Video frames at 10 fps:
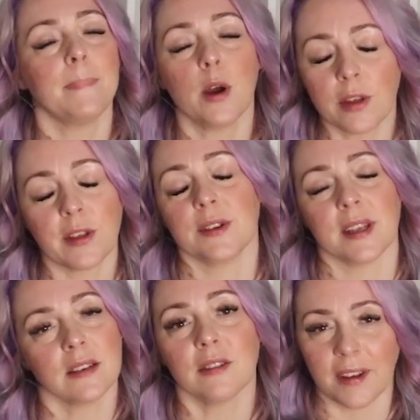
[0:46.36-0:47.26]
Both of those
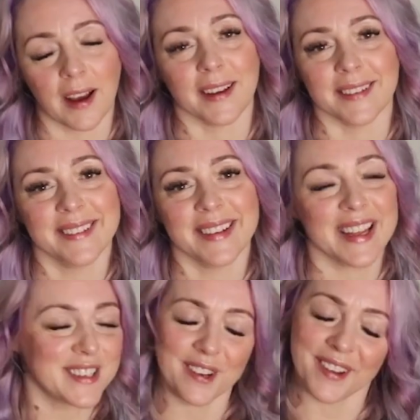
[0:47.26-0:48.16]
things are fine.
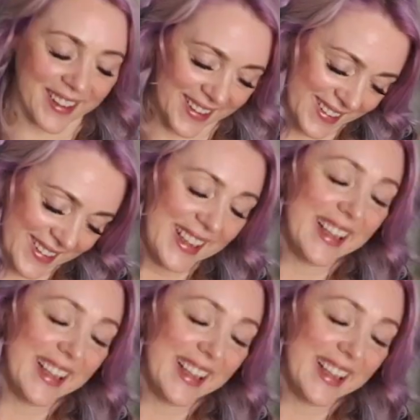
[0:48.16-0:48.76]
It's okay.